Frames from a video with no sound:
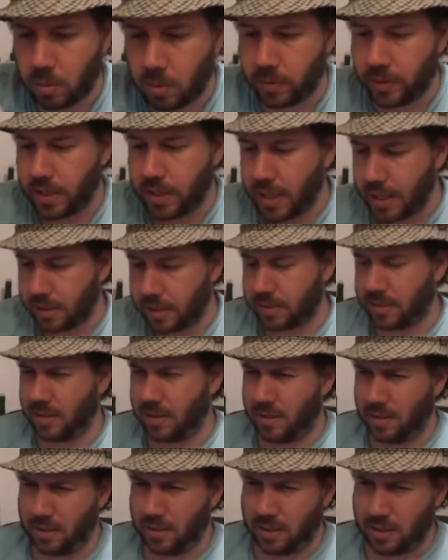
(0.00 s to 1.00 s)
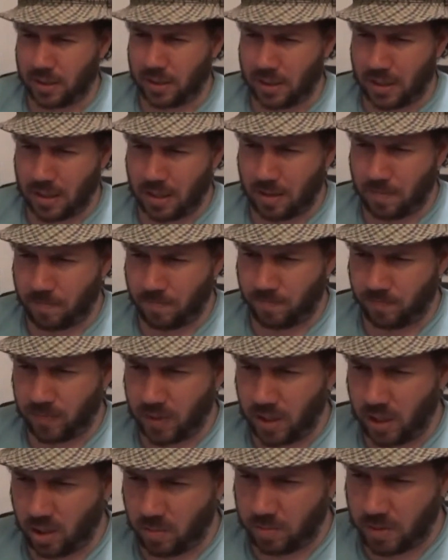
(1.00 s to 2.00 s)
with that. Um,
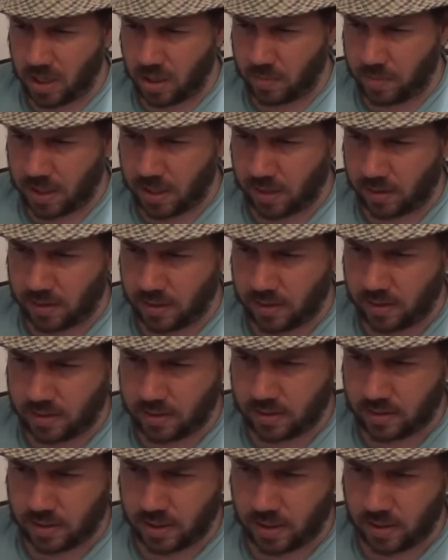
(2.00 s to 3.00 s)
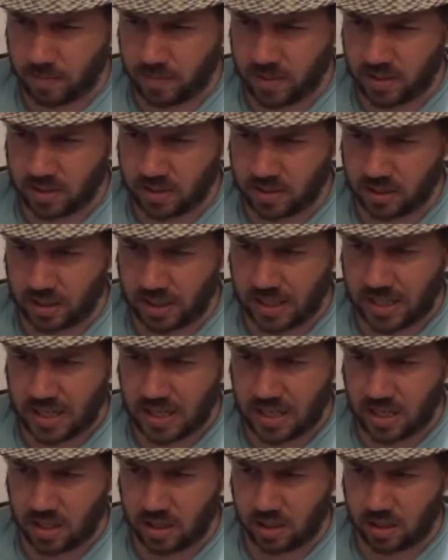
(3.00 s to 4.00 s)
a little bit about this. Um, this is the
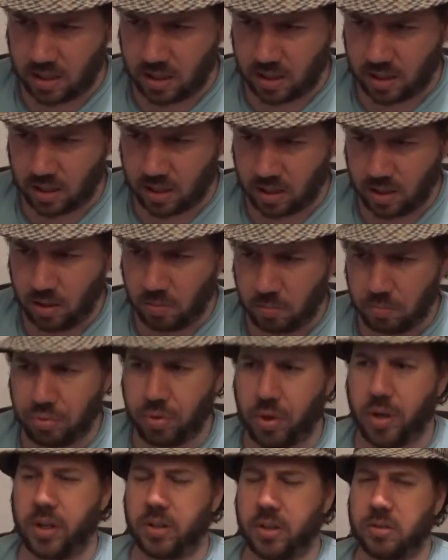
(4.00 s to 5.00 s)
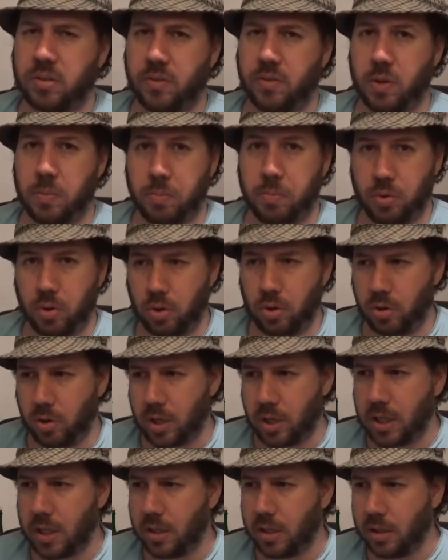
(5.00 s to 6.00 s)
leading uh, product of the
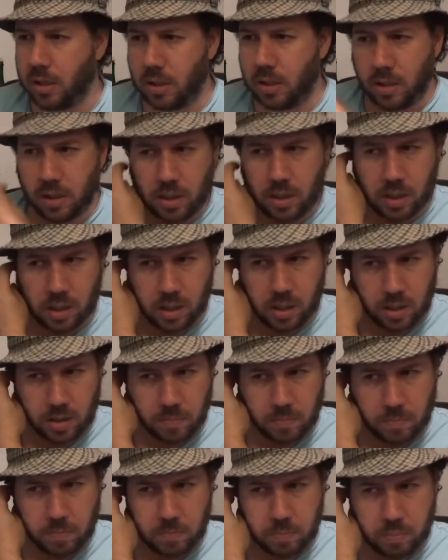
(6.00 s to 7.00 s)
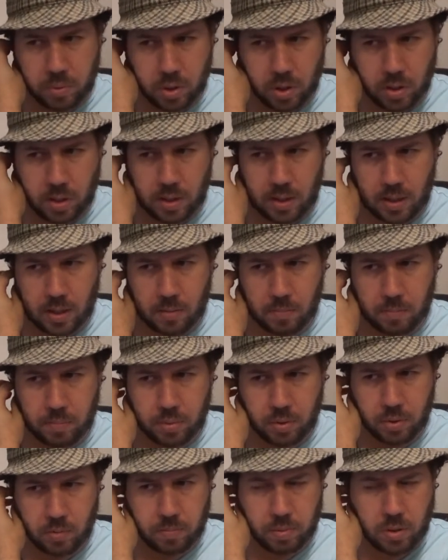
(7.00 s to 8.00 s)
brewery, um, Perla,
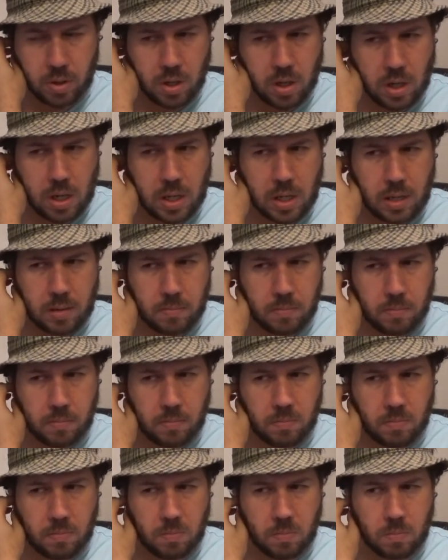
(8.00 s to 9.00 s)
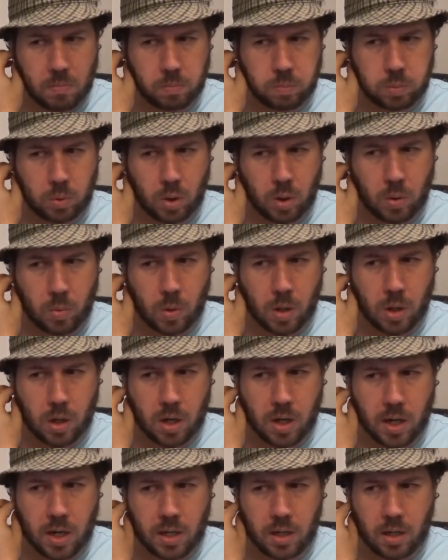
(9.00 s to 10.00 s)
Perla
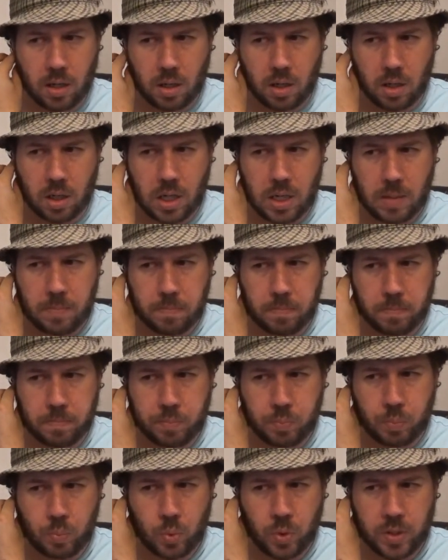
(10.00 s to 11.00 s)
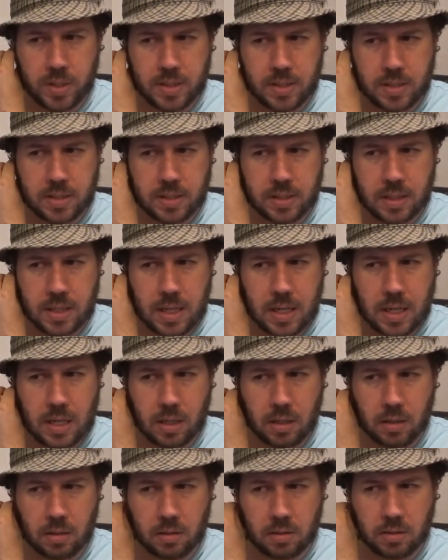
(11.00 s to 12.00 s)
Brewery Lebwitski
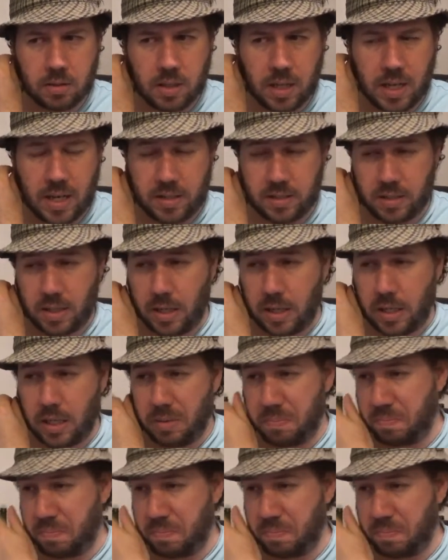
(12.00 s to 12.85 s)
SA.